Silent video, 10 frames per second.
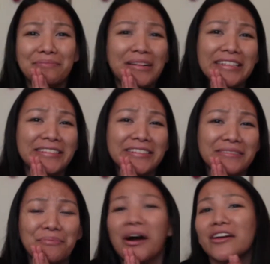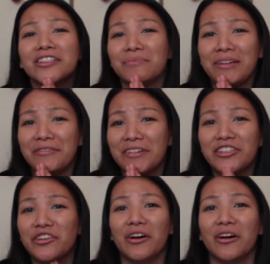Please punish me
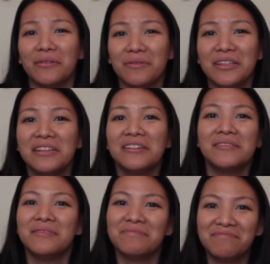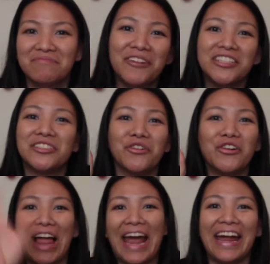with your
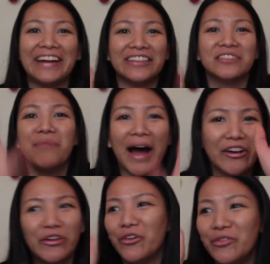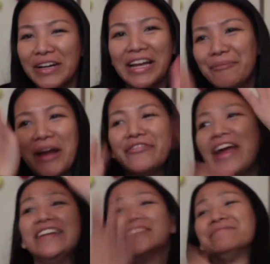virtual egg and tomato in my
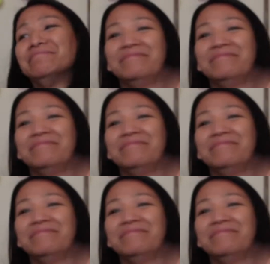face.